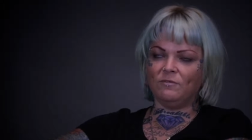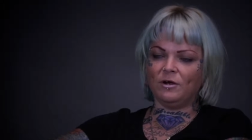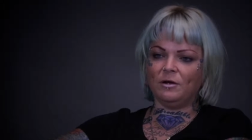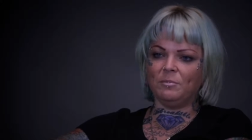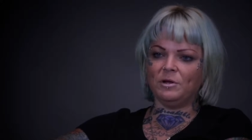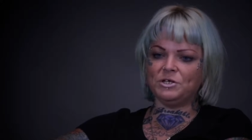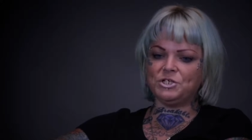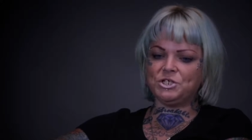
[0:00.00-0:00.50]

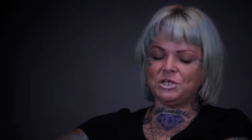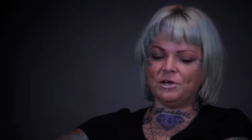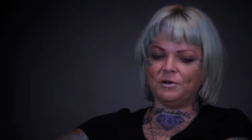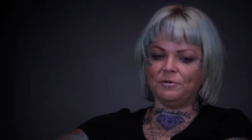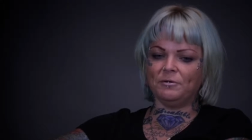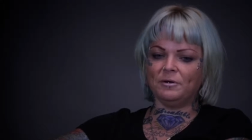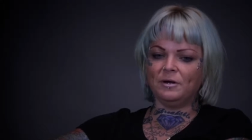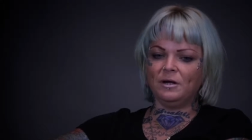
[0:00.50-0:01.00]
very much
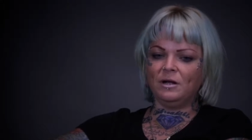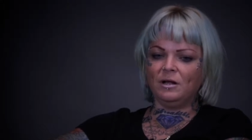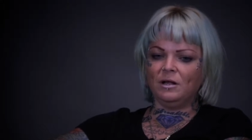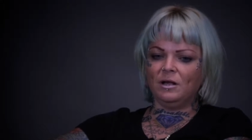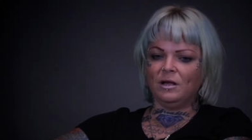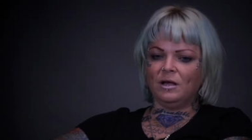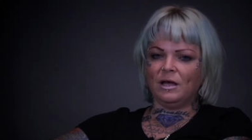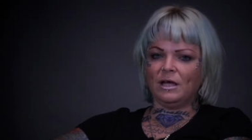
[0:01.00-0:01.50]
so
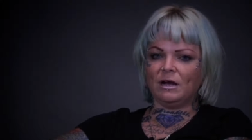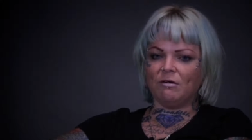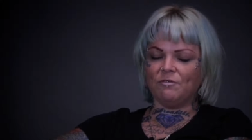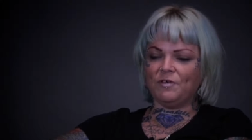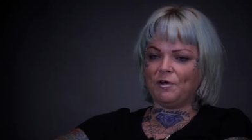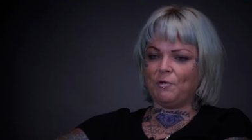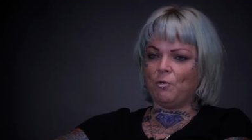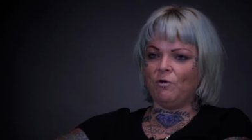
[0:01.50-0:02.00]
and I
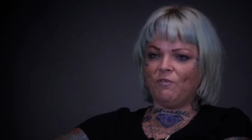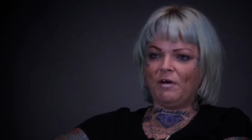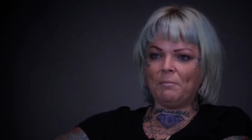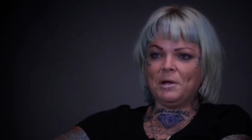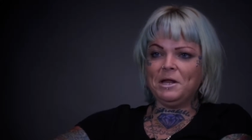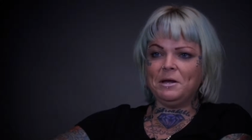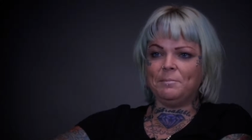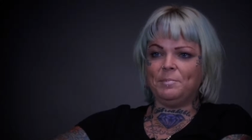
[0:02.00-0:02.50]
was like, well, if
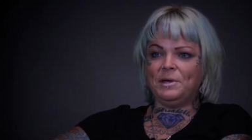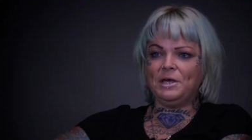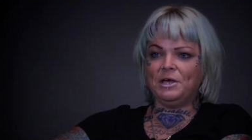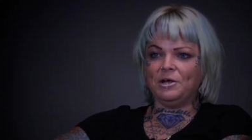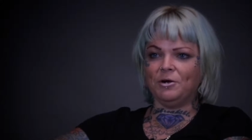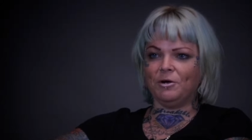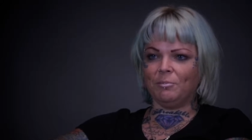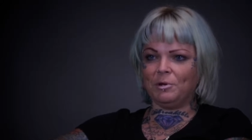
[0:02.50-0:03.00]
I'm going to
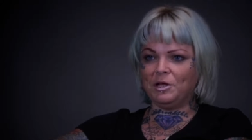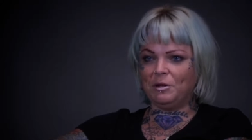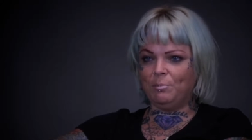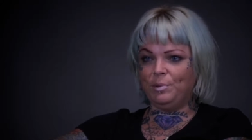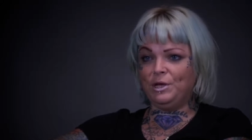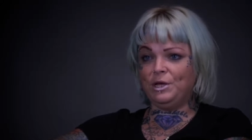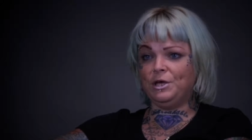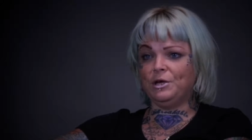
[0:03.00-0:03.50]
be here, I'm going
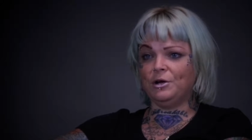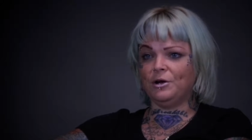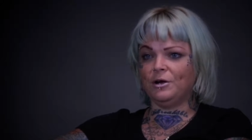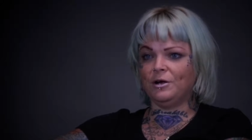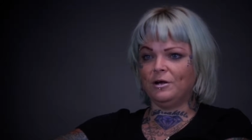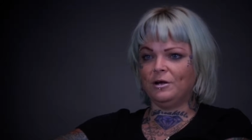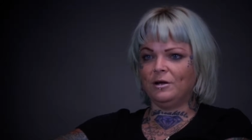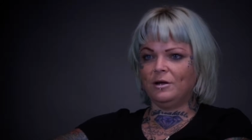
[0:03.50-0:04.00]
to be
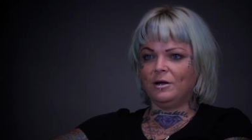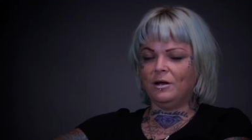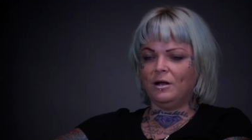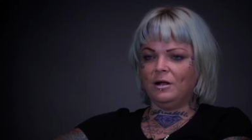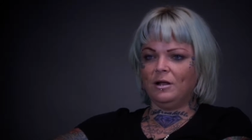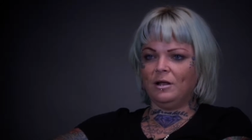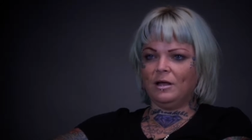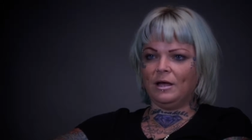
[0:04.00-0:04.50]
here.
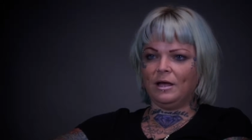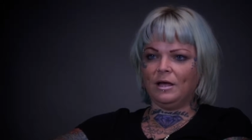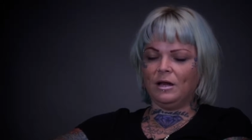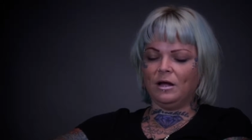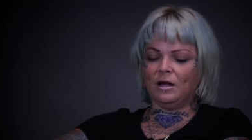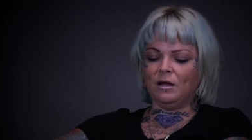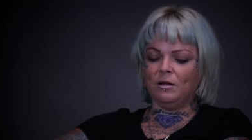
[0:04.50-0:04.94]
And